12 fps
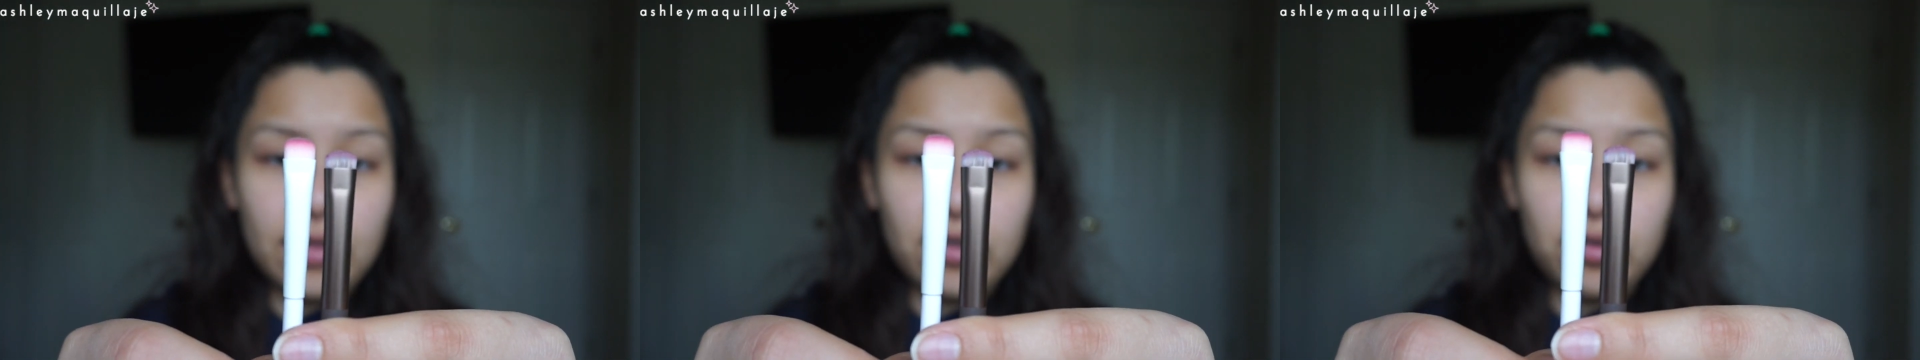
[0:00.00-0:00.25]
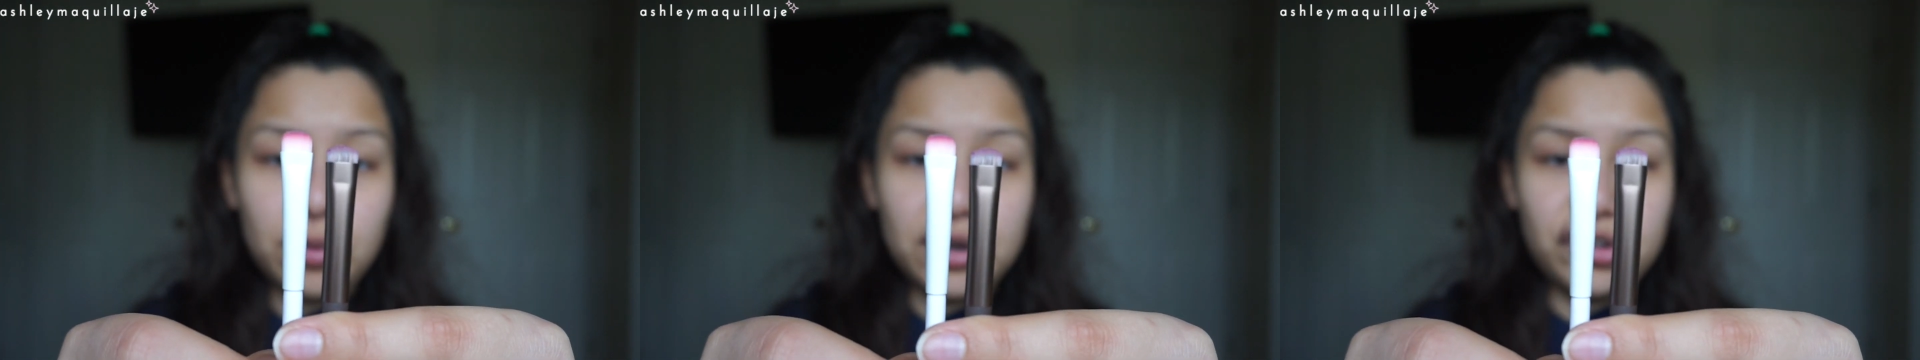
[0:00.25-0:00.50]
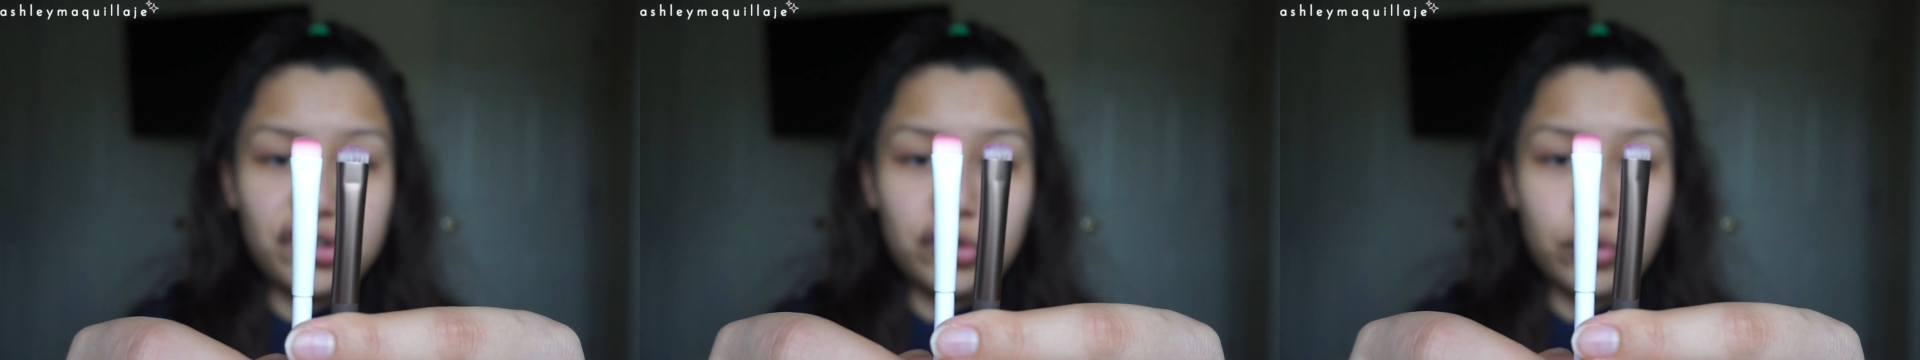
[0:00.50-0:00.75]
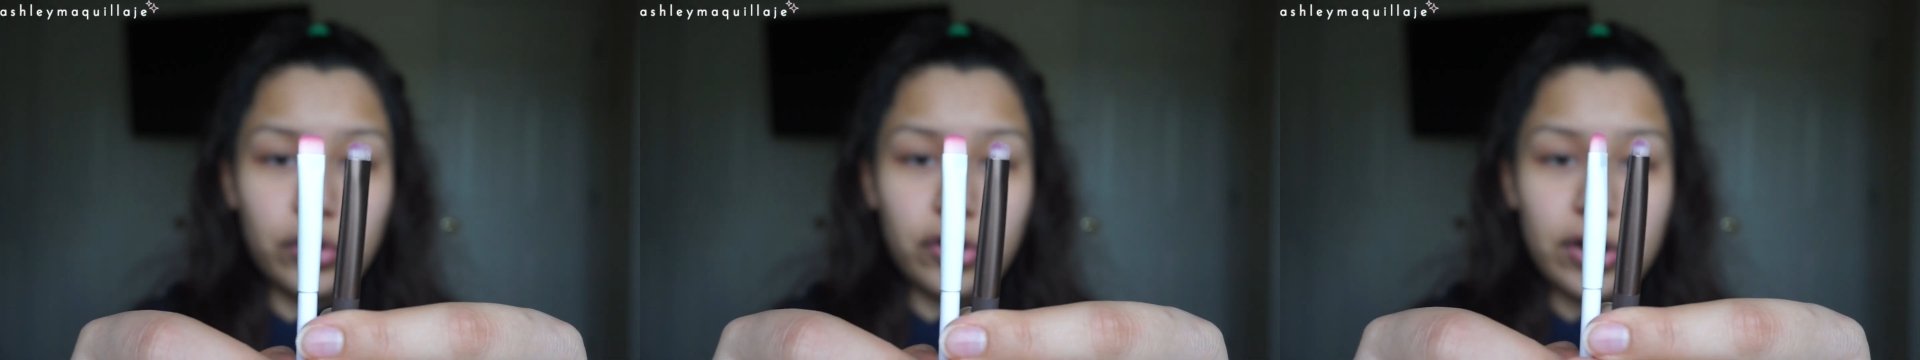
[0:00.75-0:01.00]
this one is
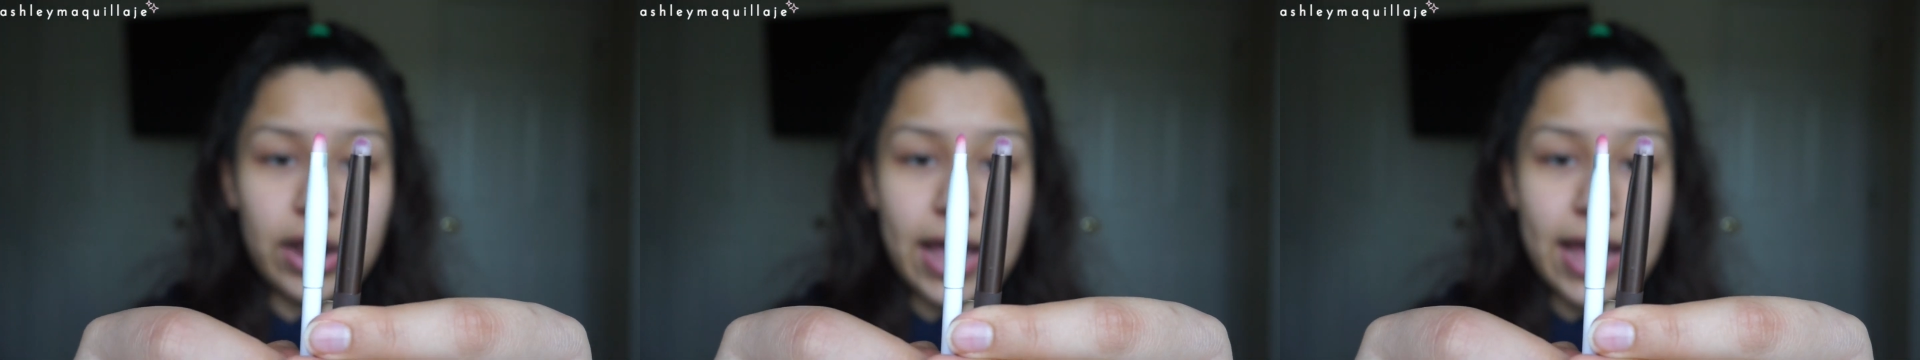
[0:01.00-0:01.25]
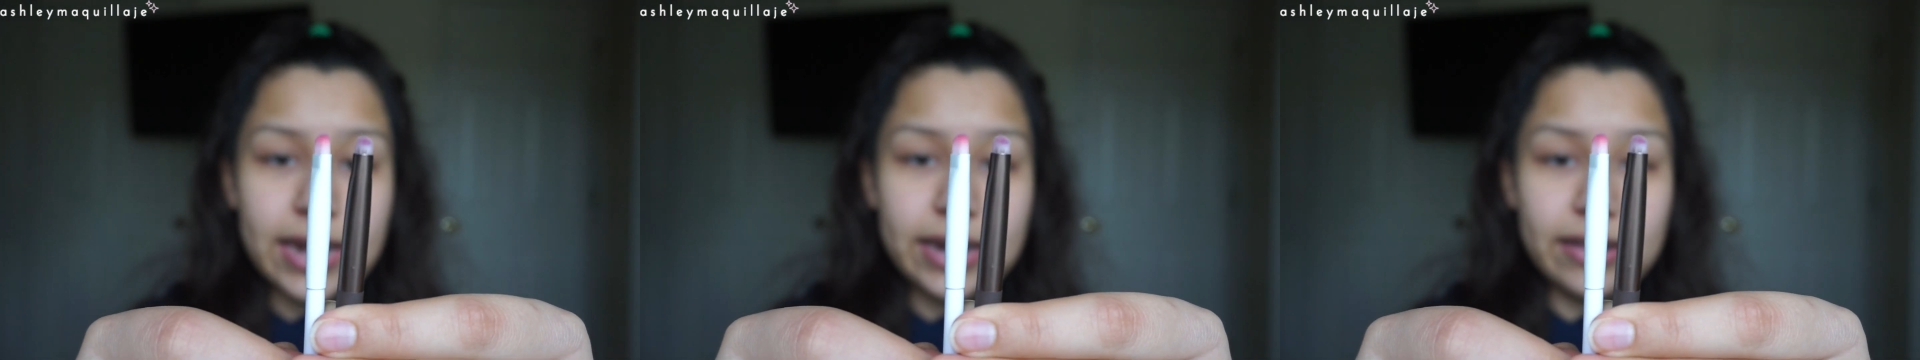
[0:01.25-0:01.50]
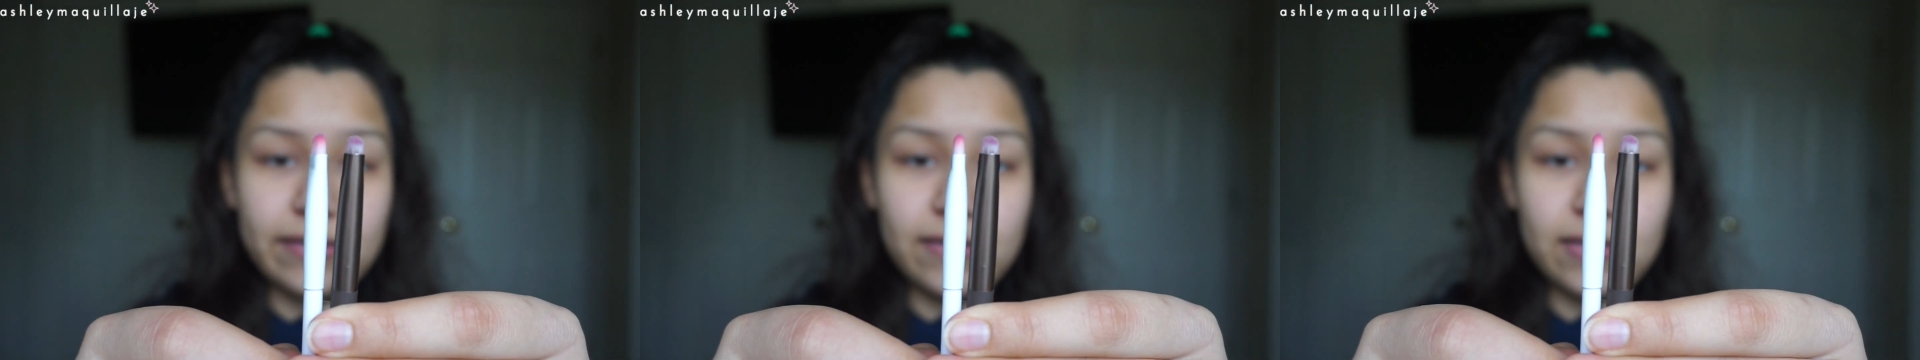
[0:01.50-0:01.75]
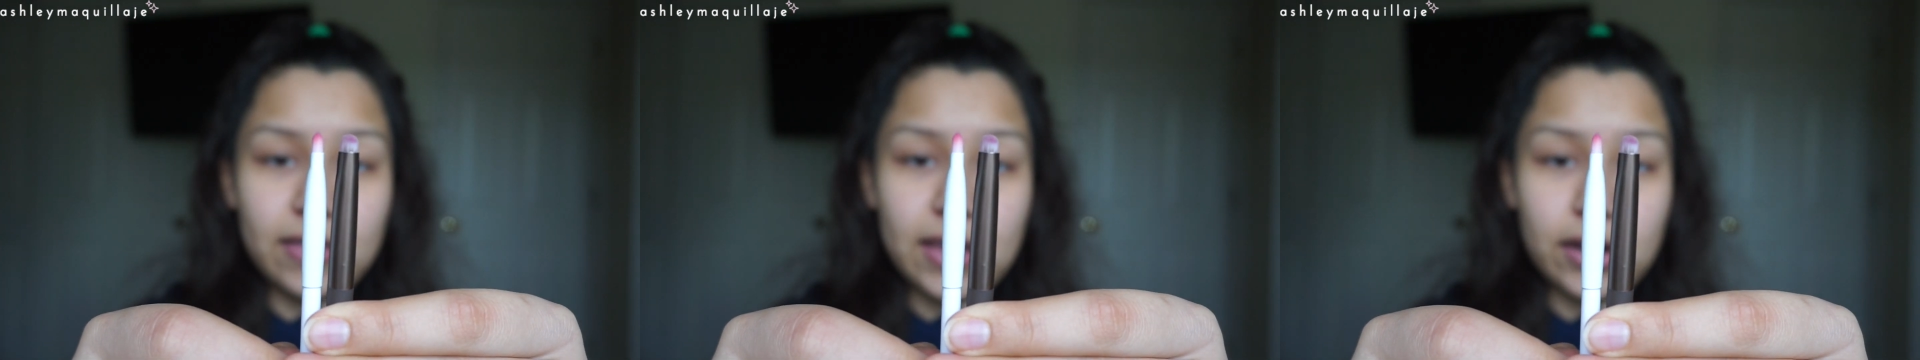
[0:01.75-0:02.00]
shorter and it
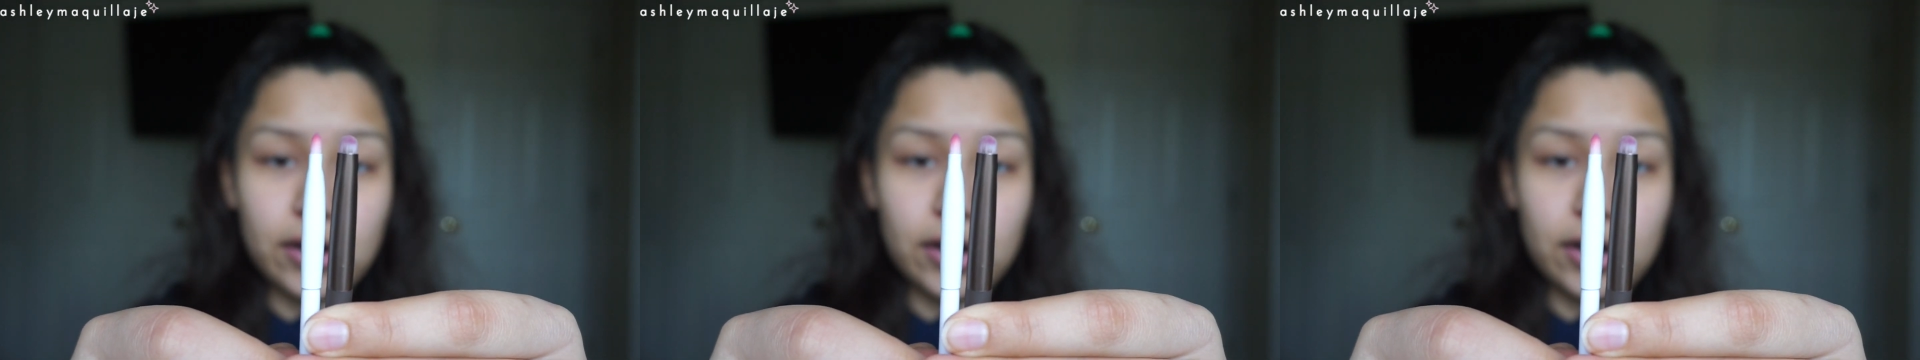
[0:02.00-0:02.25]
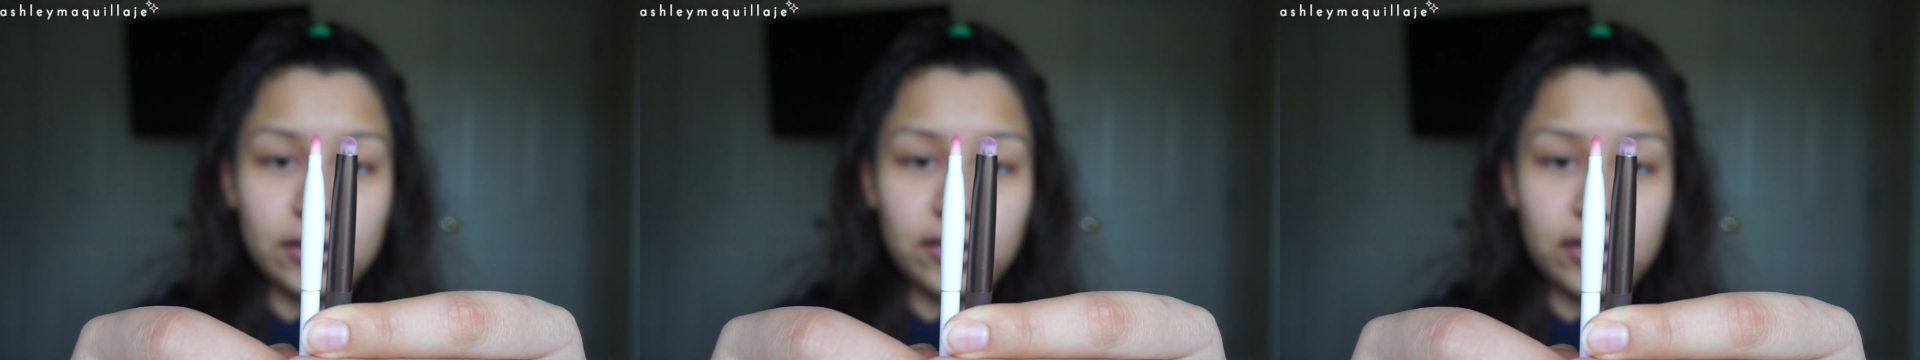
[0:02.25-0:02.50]
is thicker,